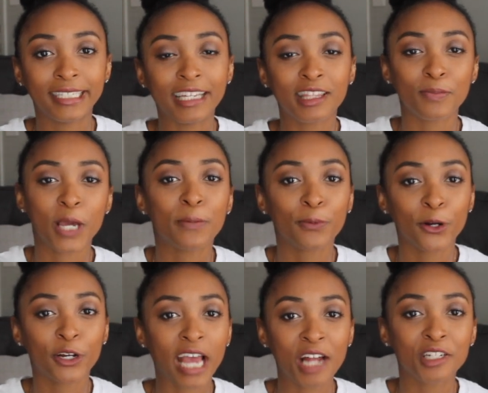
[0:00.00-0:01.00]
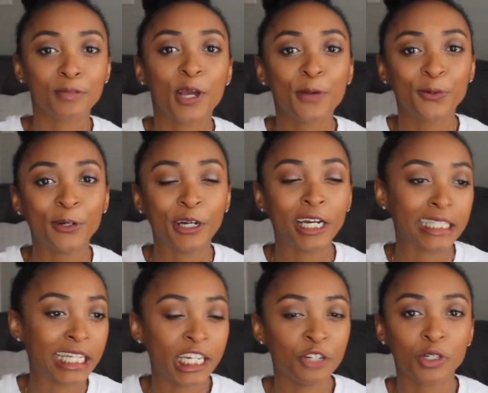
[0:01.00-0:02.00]
get the paper, catch the paper,
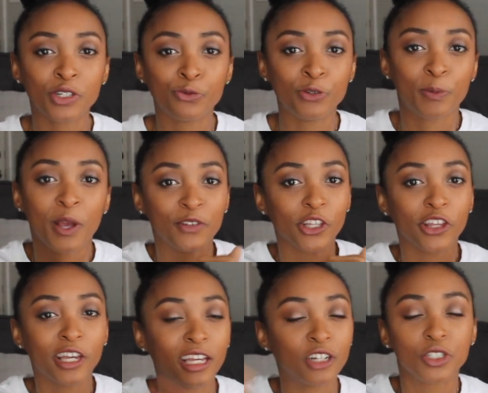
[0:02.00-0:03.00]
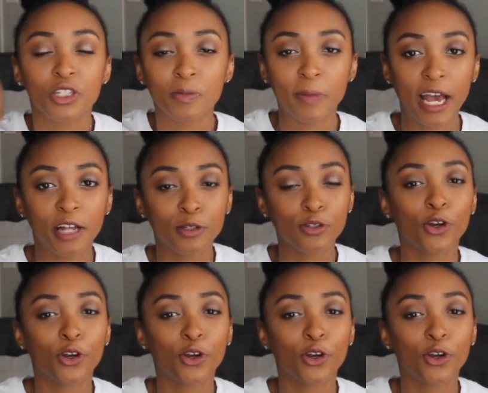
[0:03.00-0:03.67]
and then it just rip everything, and it's just bad.